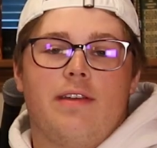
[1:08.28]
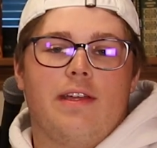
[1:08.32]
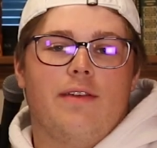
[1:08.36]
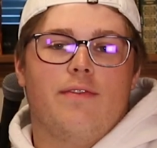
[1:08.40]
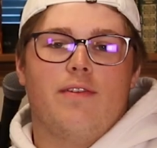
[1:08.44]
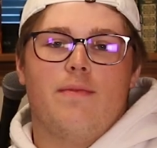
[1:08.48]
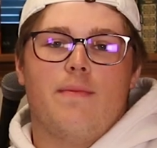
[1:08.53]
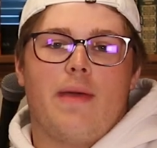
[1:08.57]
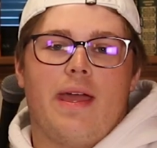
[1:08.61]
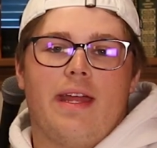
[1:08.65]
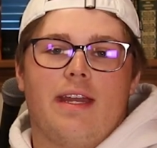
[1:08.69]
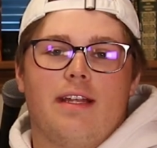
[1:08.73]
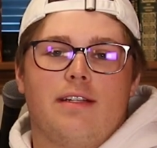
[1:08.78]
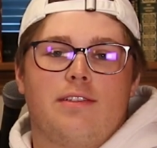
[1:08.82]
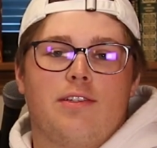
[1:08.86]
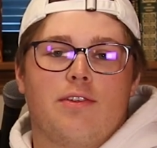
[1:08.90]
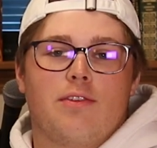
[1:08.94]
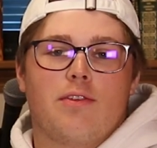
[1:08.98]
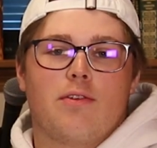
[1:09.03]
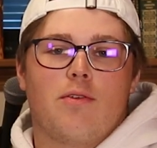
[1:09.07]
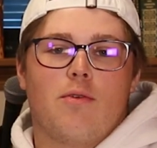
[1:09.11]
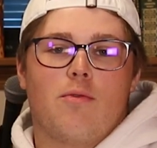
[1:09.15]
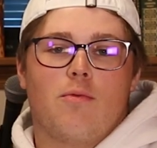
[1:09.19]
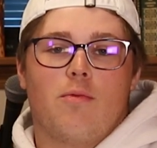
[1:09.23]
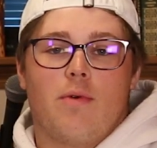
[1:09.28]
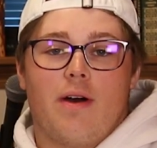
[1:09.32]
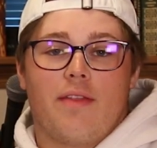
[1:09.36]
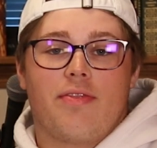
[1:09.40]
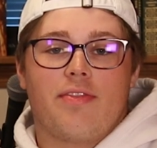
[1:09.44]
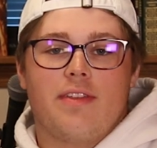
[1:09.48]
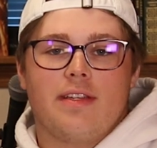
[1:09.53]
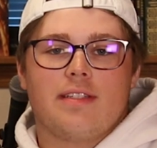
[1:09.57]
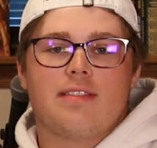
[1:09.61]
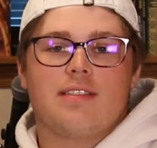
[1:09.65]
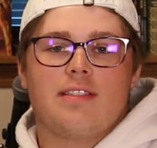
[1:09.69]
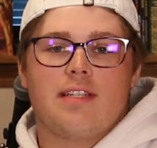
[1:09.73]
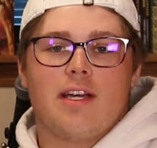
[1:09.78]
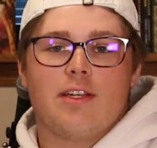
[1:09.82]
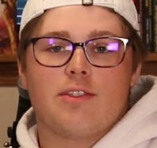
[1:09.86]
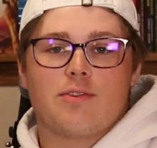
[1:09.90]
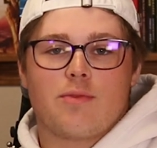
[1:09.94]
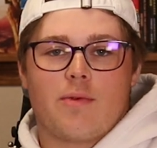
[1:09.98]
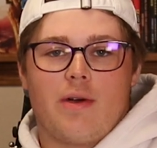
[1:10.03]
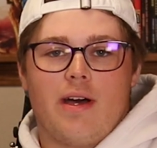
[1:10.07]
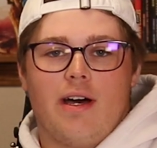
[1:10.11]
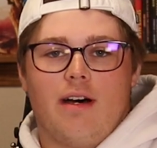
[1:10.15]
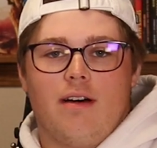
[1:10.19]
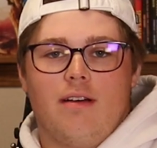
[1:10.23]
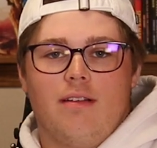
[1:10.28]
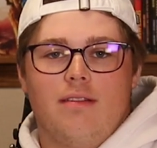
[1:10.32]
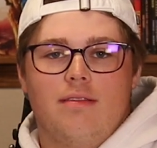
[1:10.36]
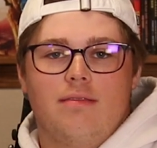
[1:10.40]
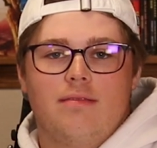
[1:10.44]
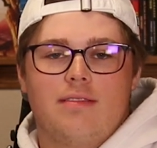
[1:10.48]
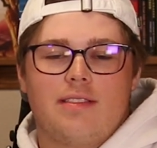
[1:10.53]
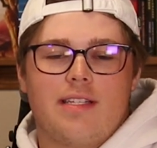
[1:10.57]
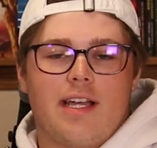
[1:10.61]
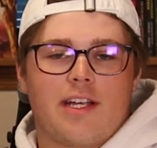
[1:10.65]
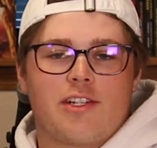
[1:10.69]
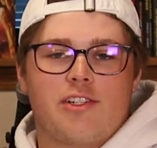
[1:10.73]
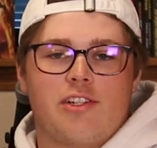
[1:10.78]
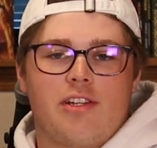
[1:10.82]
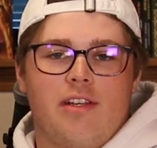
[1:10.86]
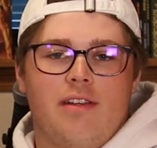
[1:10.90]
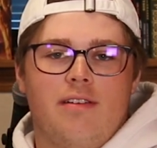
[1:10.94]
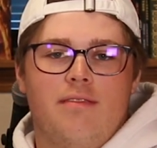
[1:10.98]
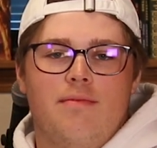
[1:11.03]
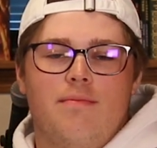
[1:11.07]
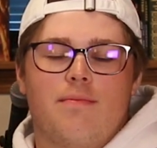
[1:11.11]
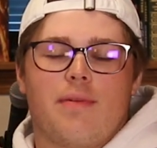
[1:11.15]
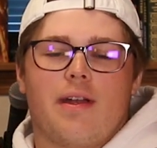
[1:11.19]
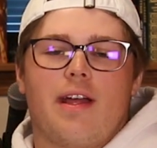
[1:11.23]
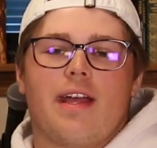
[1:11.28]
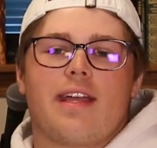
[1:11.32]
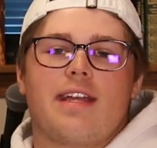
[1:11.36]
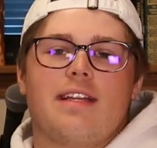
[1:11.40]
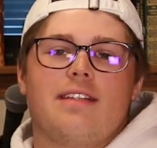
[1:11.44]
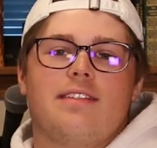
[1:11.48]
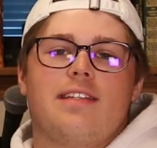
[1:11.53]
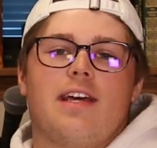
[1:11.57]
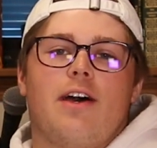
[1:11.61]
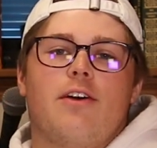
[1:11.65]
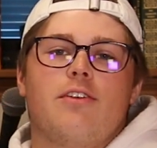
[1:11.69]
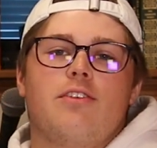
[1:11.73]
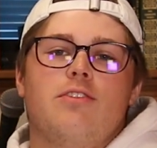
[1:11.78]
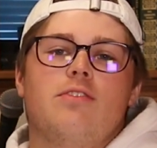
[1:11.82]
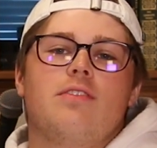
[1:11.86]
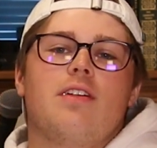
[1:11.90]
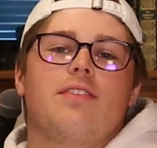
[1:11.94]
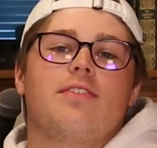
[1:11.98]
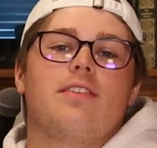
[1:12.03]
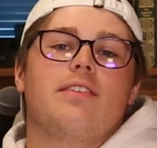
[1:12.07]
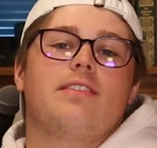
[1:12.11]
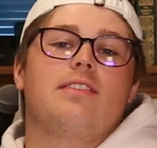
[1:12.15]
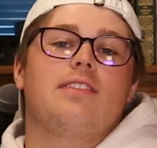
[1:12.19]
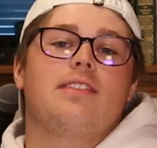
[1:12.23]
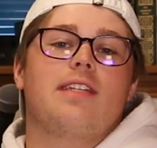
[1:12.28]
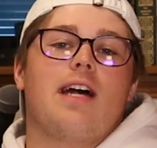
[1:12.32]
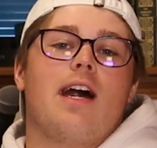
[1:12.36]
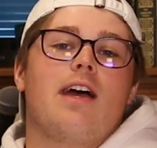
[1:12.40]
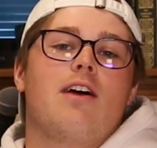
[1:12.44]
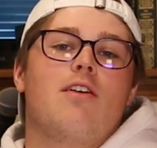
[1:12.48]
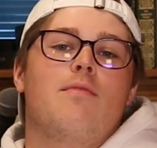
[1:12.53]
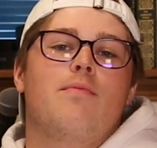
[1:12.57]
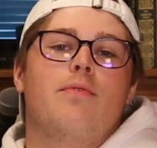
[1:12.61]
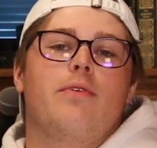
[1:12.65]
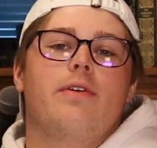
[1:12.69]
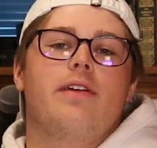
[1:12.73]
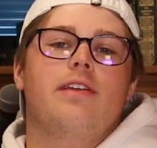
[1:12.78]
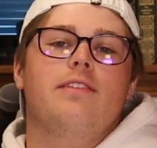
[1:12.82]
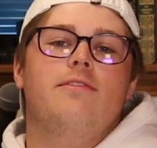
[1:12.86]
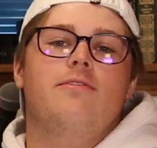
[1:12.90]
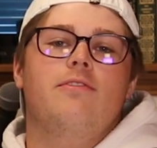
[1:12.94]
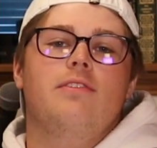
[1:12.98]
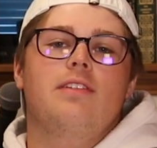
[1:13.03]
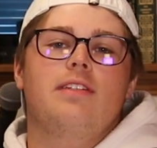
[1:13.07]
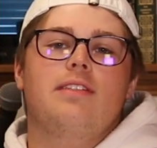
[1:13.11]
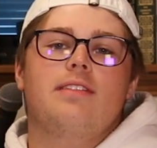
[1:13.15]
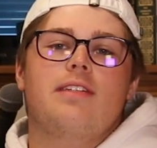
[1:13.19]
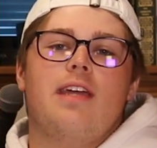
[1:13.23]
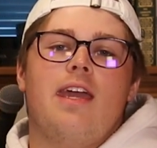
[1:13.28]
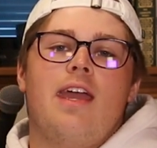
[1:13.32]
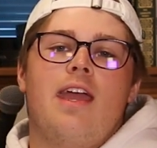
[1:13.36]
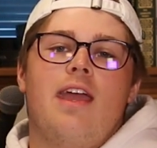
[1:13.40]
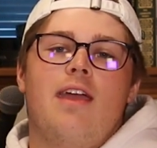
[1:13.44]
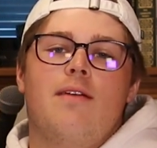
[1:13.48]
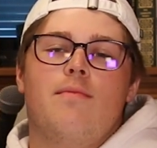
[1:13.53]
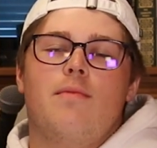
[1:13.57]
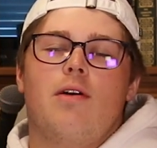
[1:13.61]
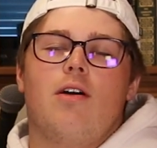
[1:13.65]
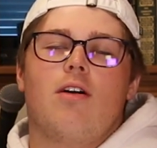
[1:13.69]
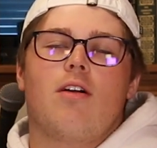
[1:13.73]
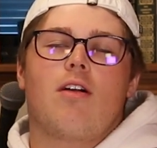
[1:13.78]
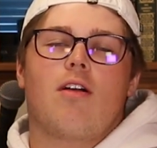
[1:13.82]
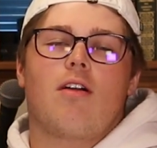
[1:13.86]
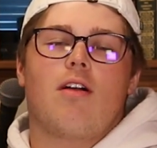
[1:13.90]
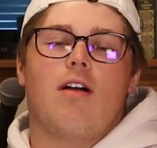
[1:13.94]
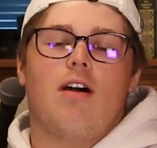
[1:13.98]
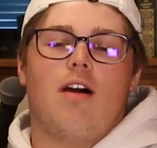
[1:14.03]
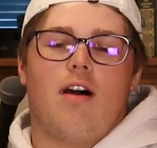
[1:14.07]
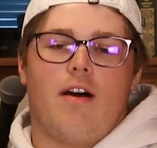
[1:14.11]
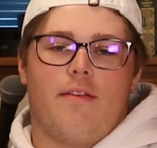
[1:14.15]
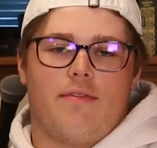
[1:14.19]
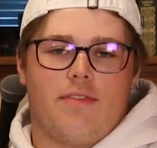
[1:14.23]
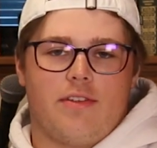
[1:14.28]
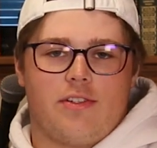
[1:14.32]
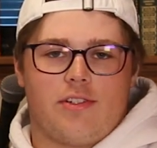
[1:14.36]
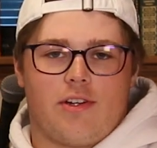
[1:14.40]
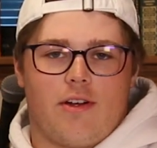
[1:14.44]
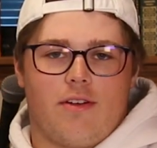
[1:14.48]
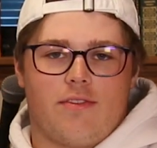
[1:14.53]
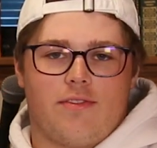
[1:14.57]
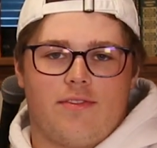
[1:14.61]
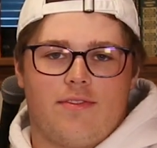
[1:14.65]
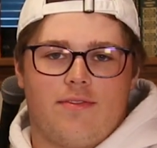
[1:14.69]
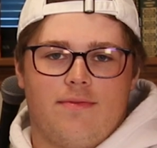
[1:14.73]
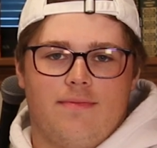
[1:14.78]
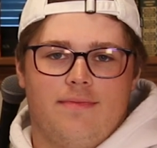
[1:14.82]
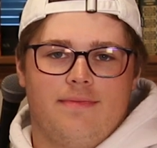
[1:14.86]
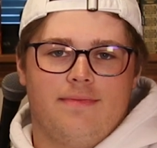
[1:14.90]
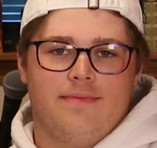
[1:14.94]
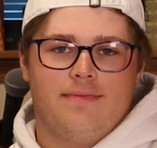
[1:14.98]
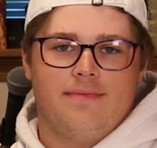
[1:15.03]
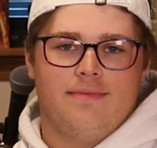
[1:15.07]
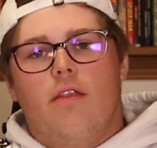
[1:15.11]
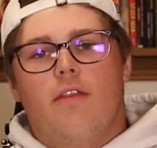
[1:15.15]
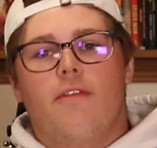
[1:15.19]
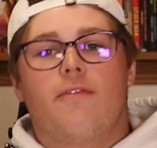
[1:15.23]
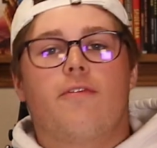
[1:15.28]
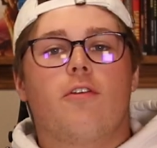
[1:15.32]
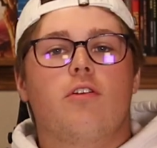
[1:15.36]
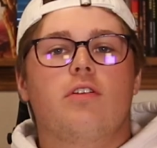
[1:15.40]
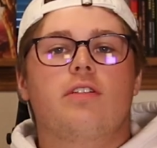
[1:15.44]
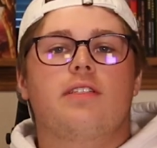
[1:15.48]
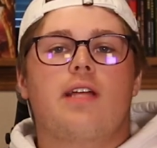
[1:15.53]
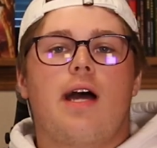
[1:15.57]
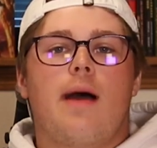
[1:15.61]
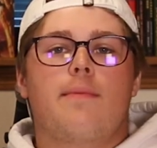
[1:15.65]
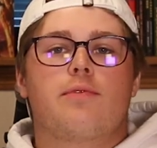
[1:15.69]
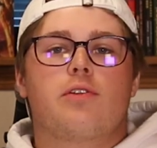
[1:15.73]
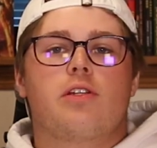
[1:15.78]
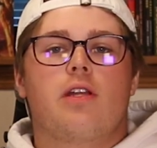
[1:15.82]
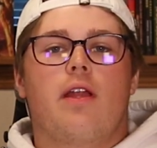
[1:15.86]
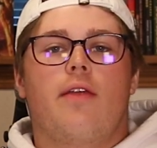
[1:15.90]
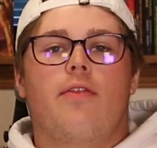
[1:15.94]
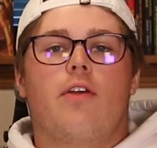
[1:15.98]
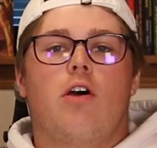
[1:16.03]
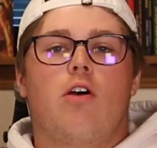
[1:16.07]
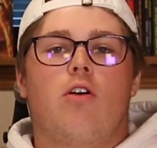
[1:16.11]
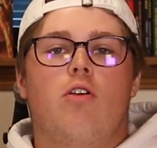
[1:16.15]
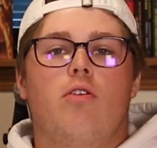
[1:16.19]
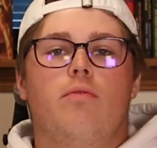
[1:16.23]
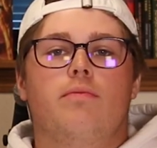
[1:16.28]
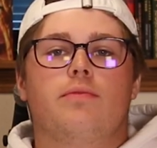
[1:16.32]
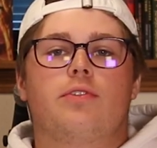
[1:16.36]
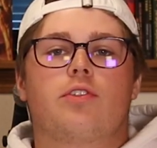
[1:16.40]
even made it to the what this does well section, but I can tell you that the style points for this game are off the charts. The first option on the home